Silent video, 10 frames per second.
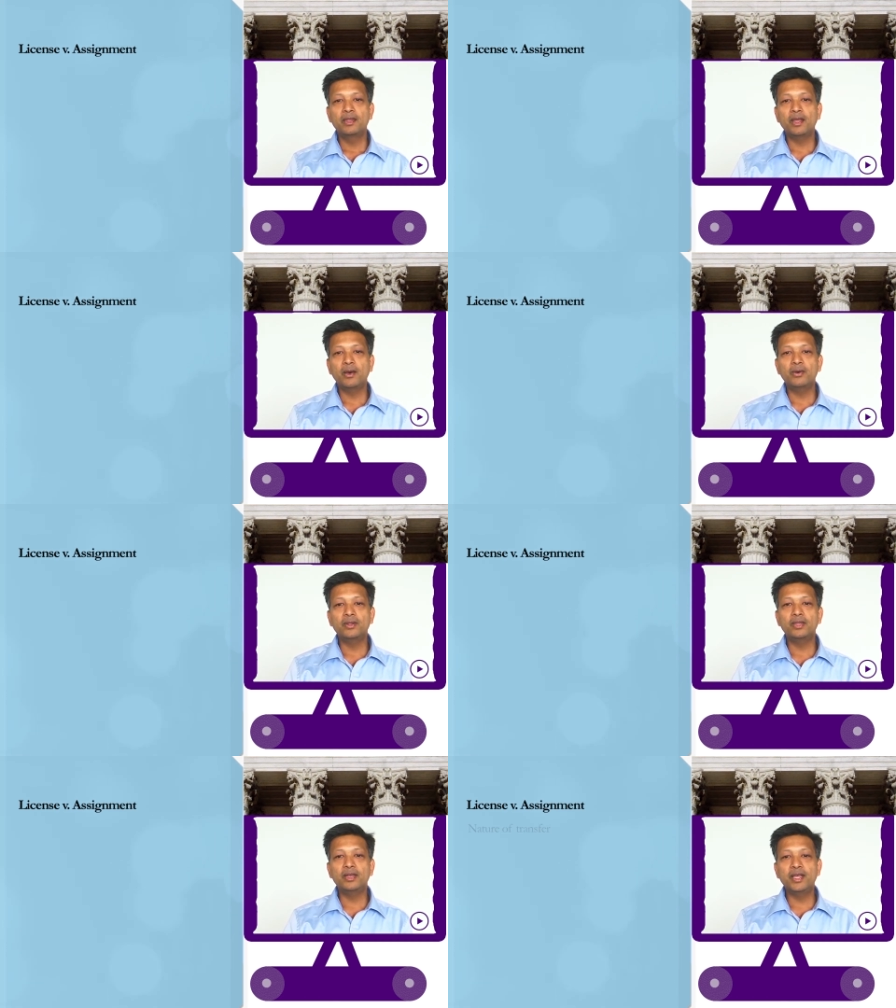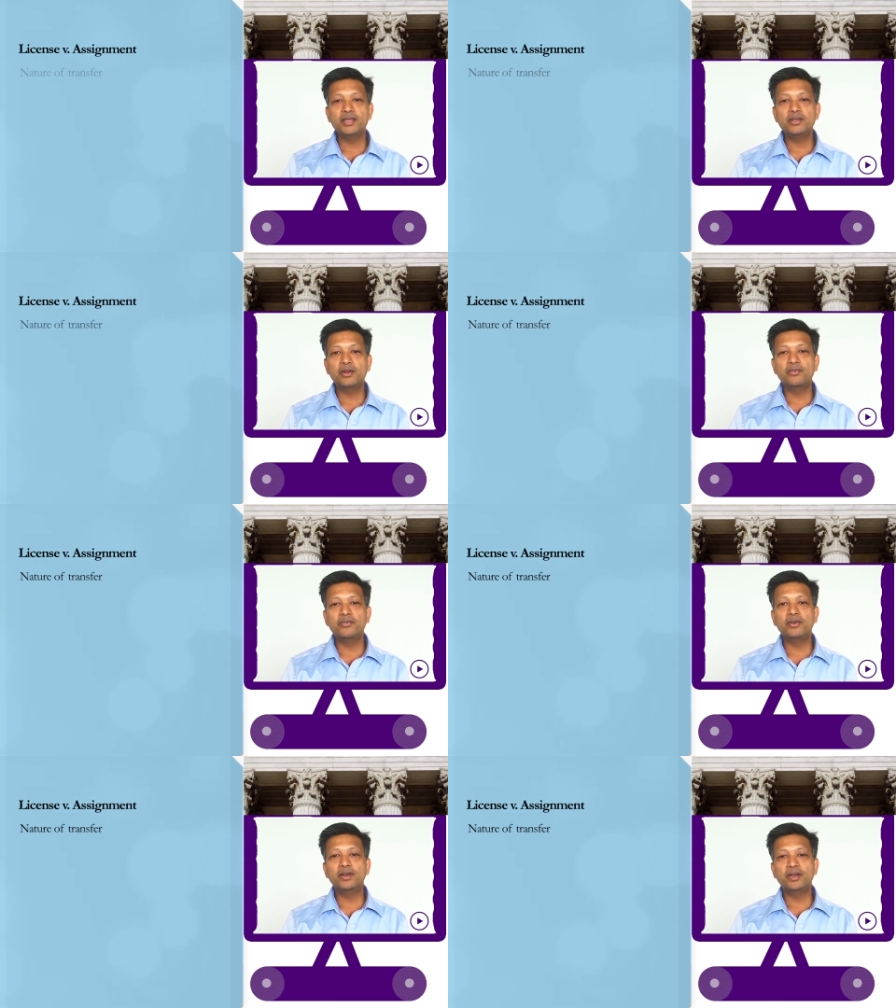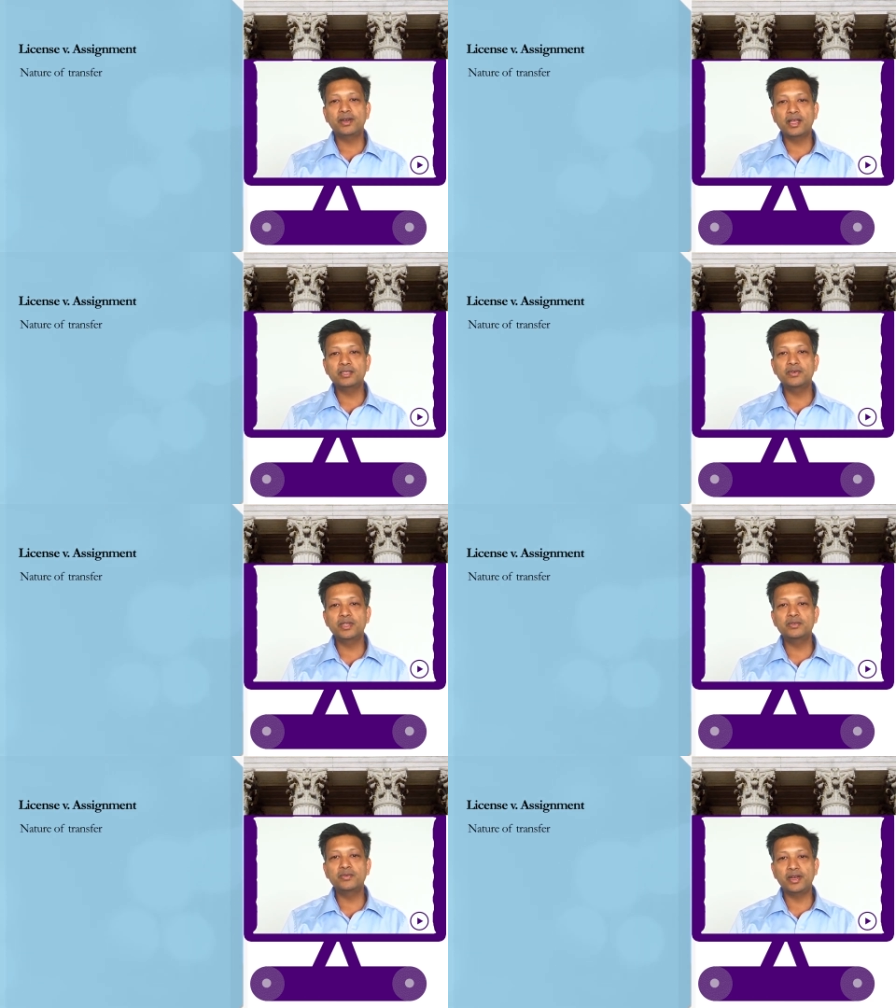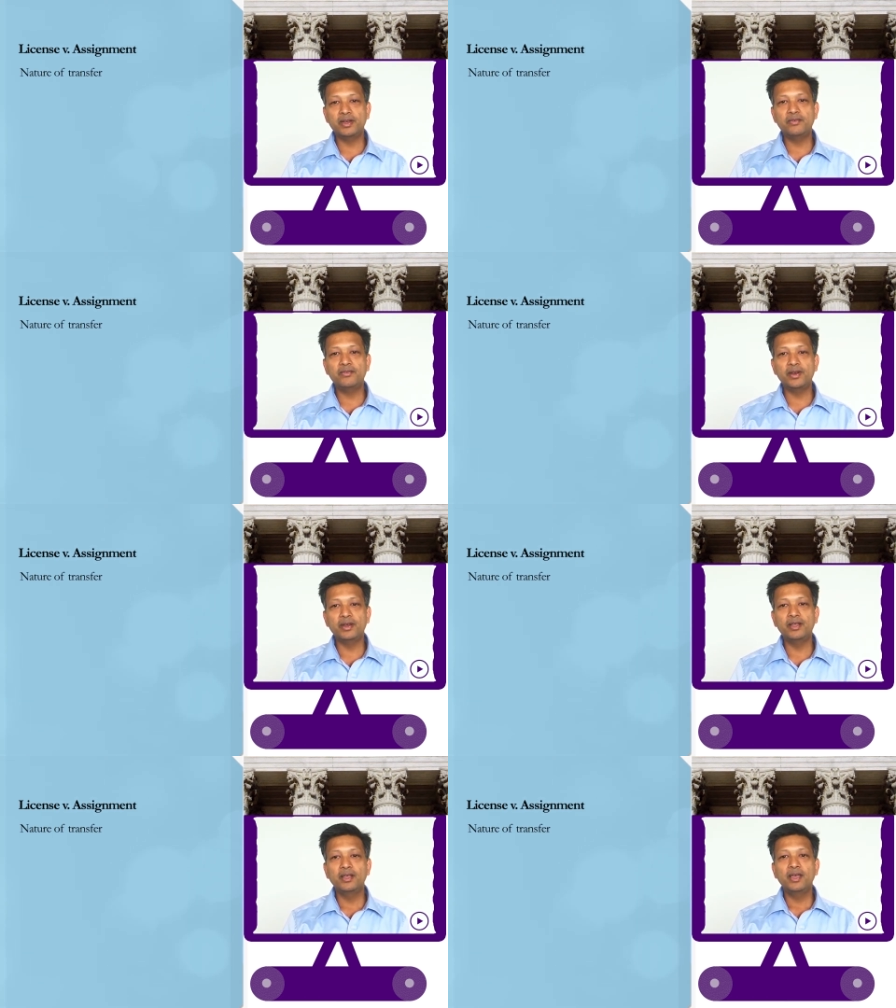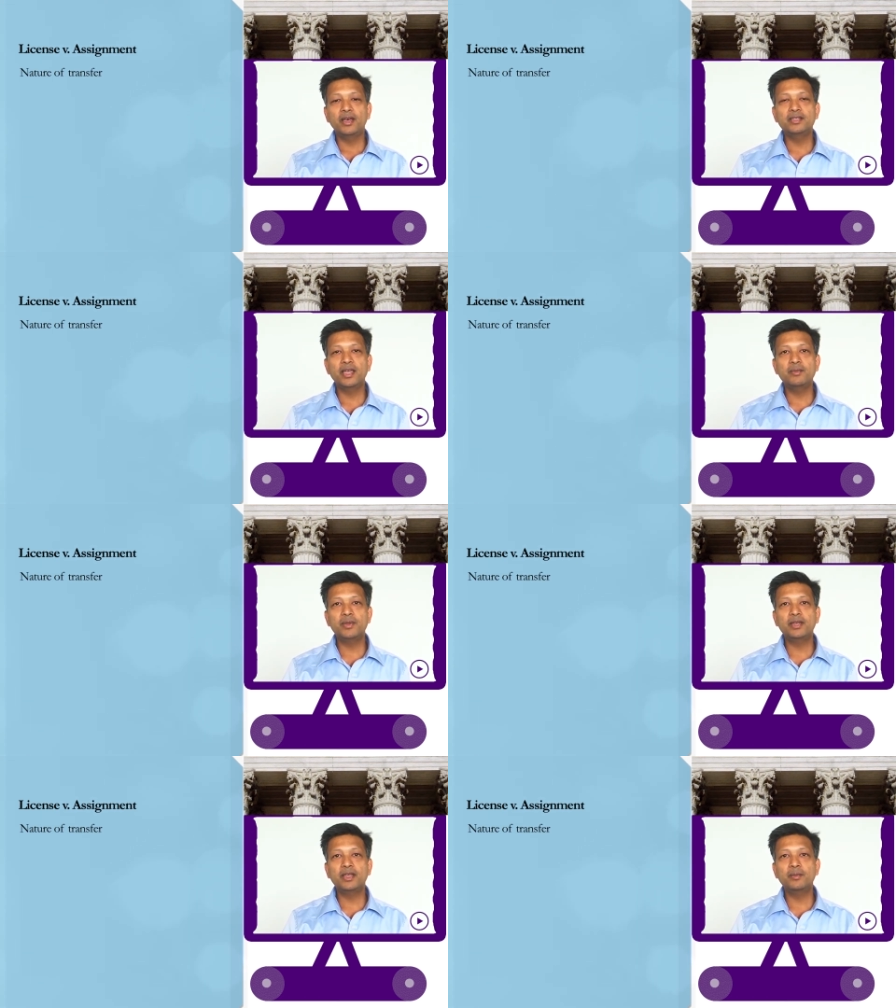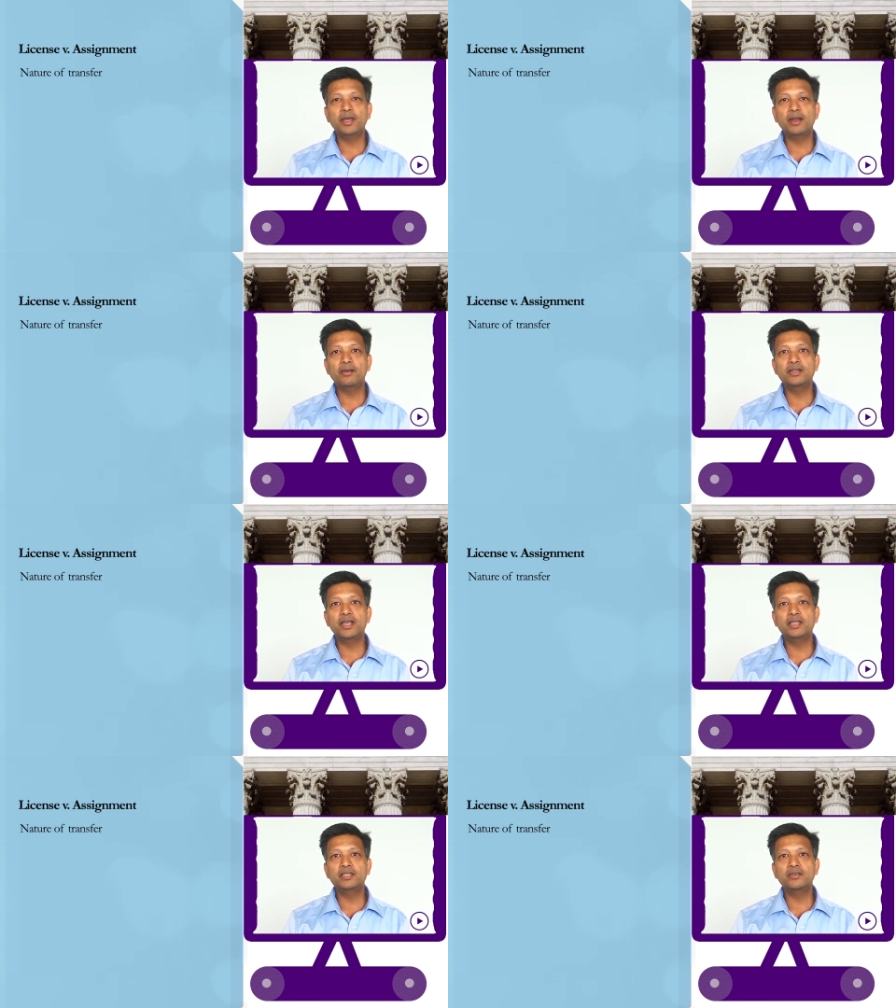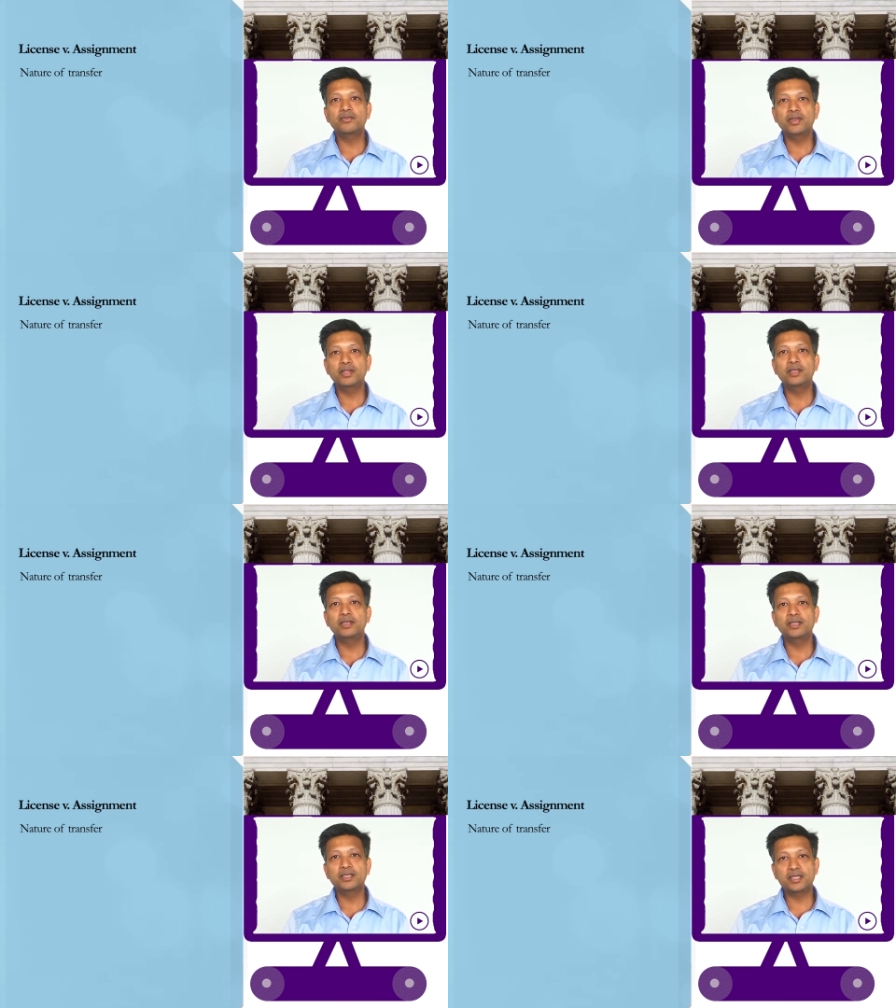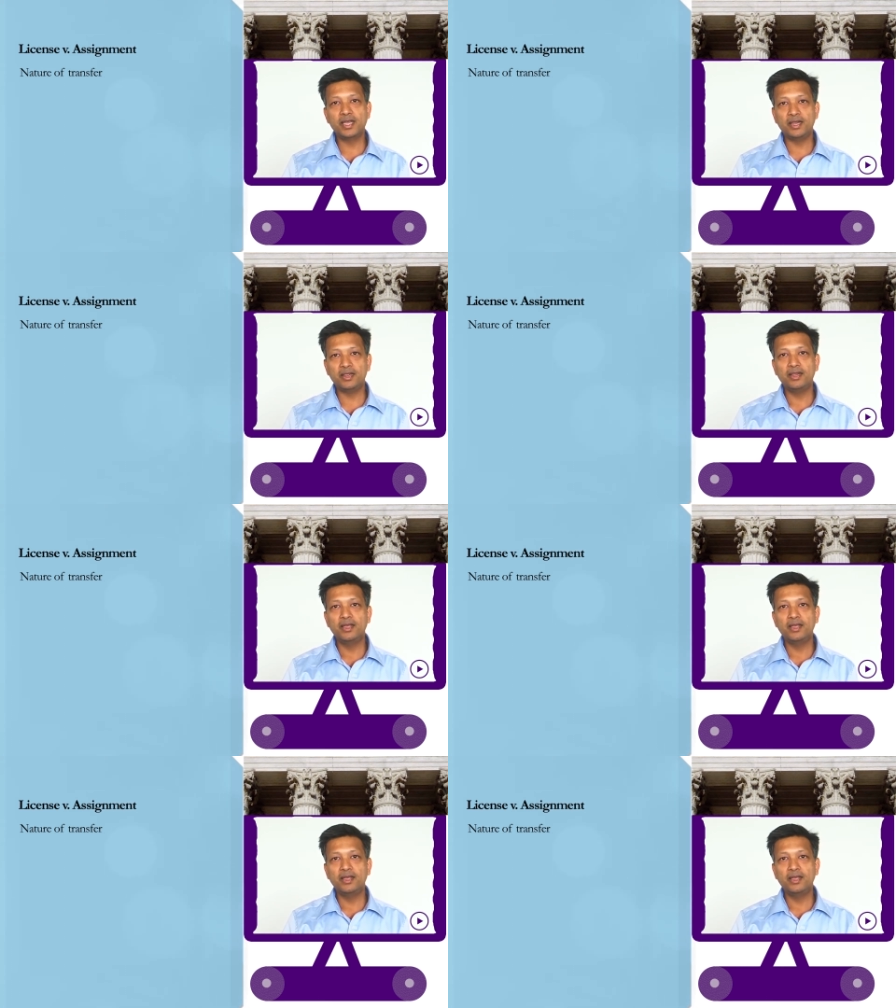Now, the nature of transfer is very different. Assignment can be analogized with sale